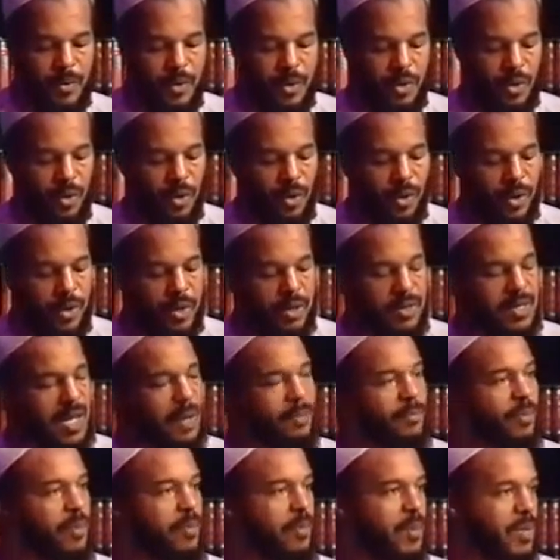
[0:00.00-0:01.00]
So it is
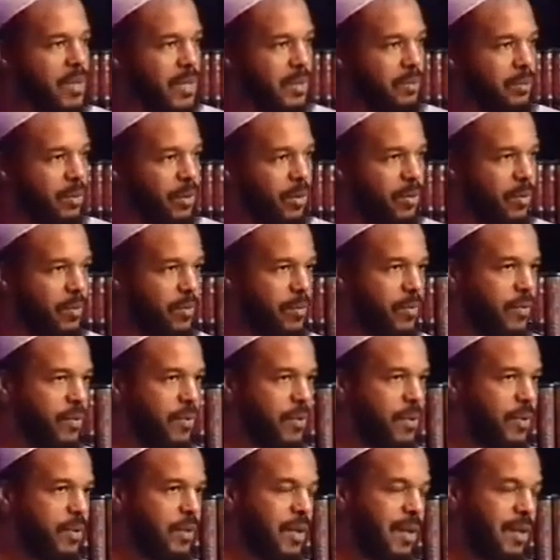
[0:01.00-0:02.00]
not permissible
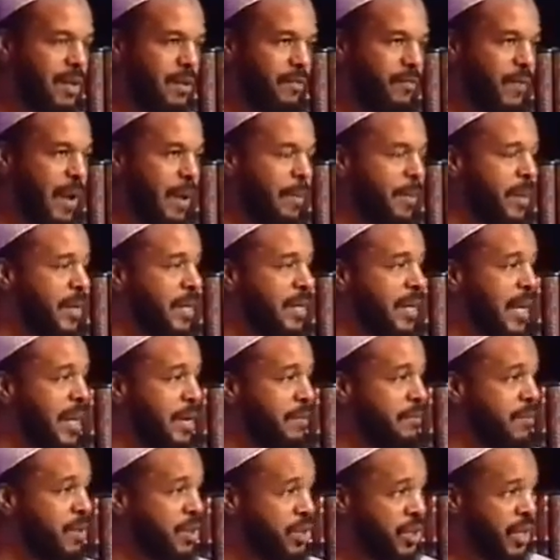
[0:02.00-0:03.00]
that the family
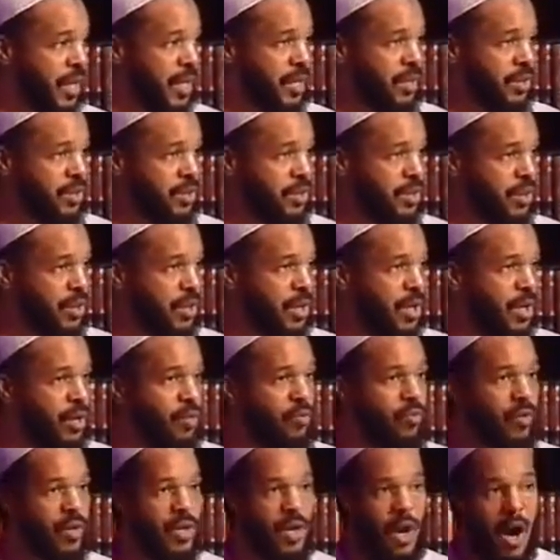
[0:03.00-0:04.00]
name be changed,
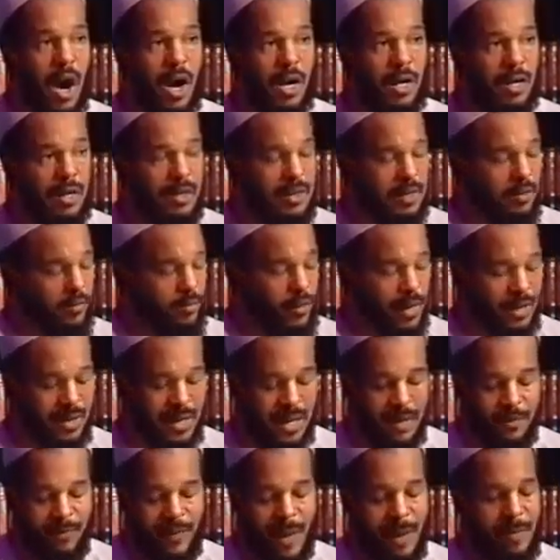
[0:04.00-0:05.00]
regardless of what
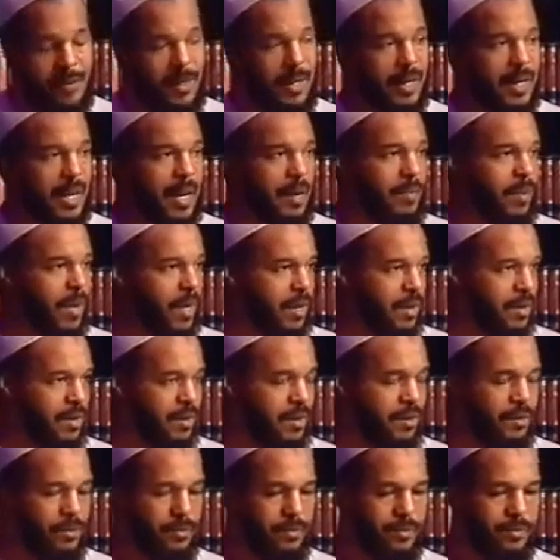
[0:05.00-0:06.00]
that family name
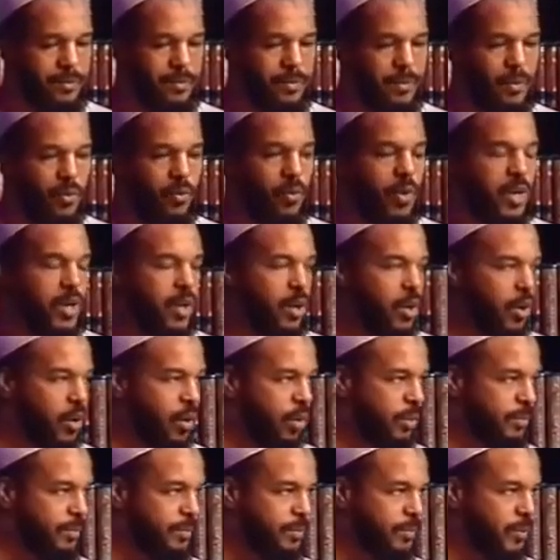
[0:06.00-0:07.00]
is. We
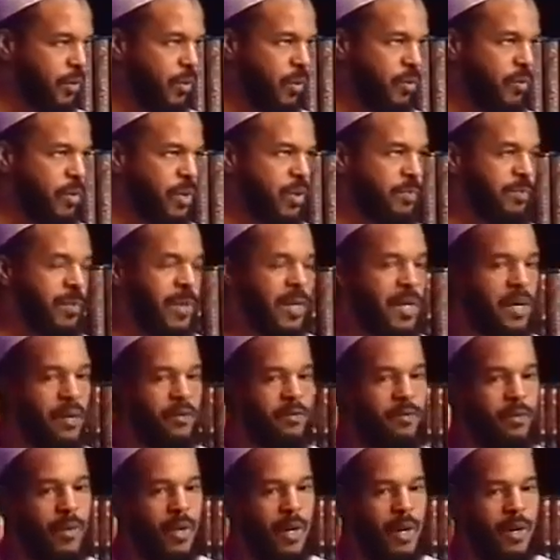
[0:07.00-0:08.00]
know when we speak
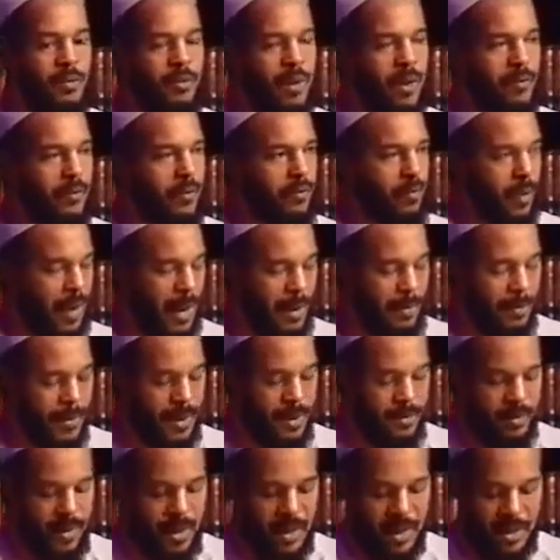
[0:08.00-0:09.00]
of Prophet
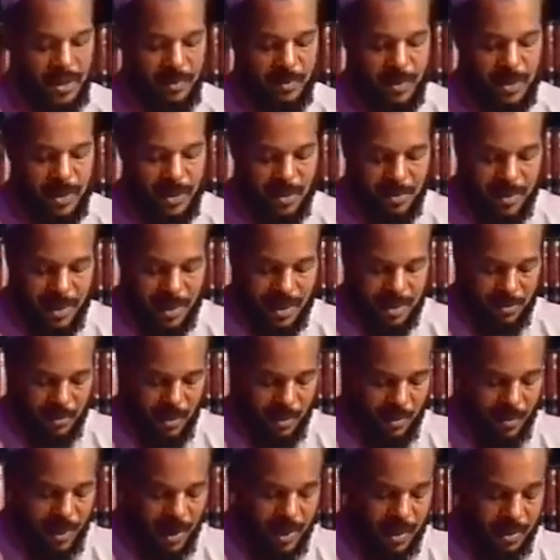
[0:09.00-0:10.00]
Muhammad, may God's peace and blessing
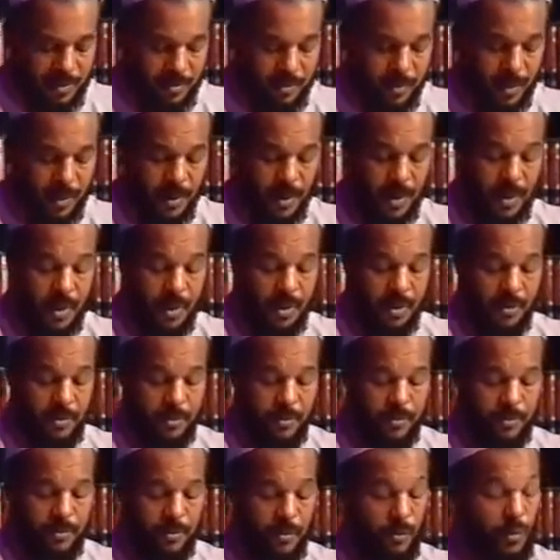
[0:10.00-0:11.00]
be upon him,
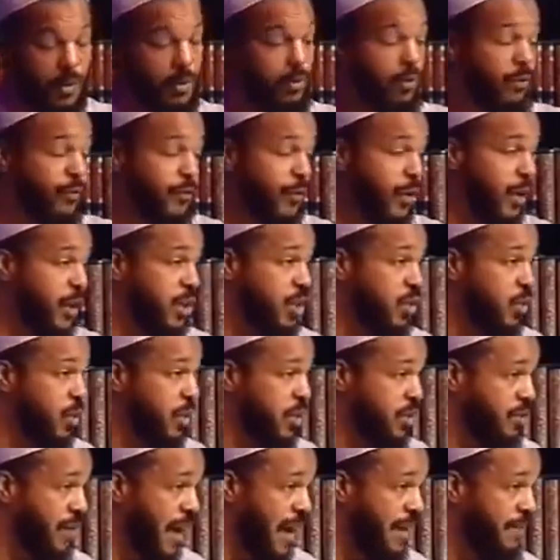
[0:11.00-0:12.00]
we refer to
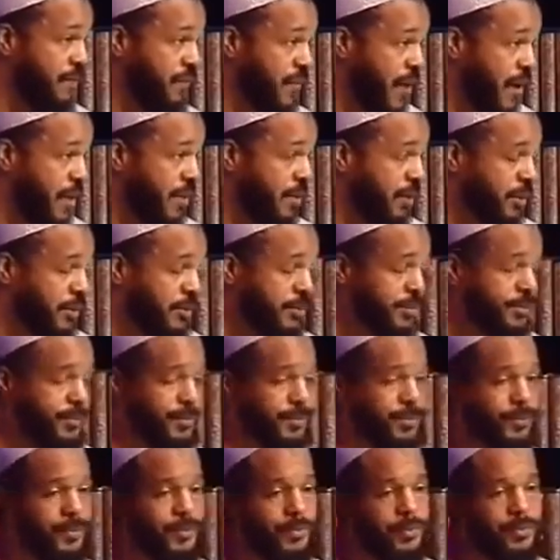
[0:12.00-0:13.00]
his grandfather,
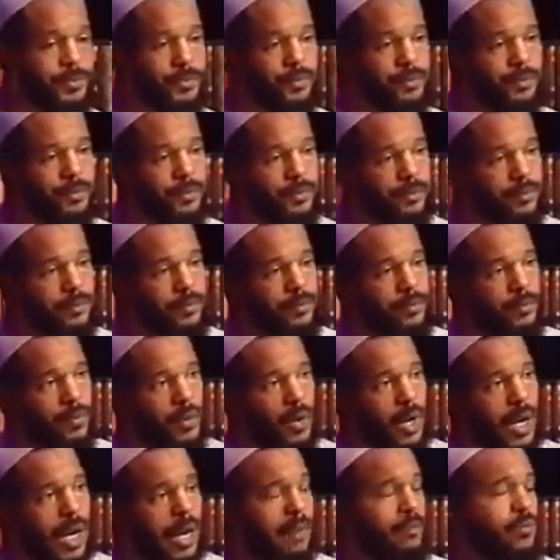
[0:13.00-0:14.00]

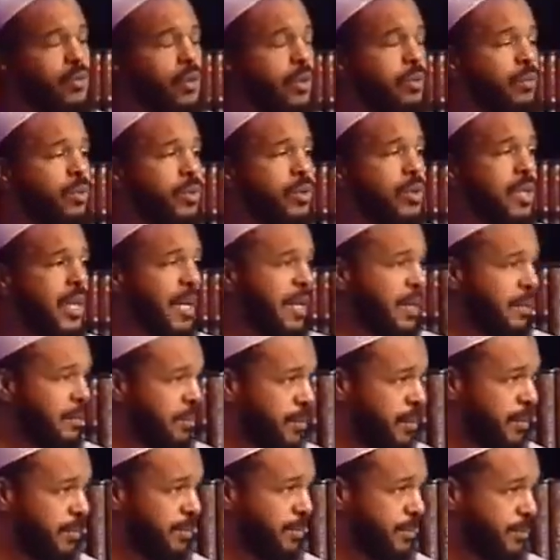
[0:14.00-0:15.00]
Abdul
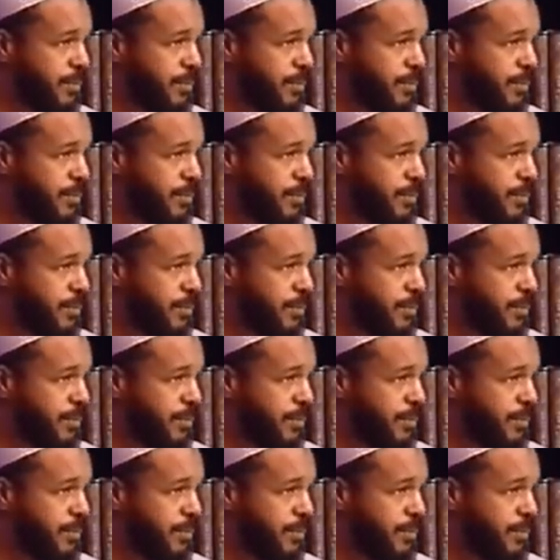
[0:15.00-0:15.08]
Muttalib,